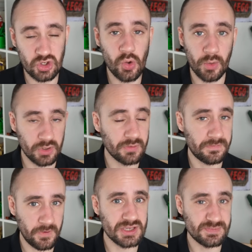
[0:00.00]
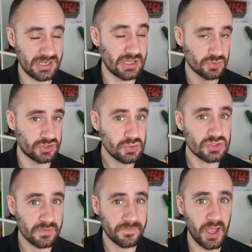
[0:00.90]
new and would have first been
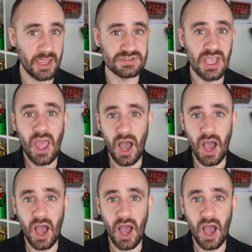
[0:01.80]
introduced to Fives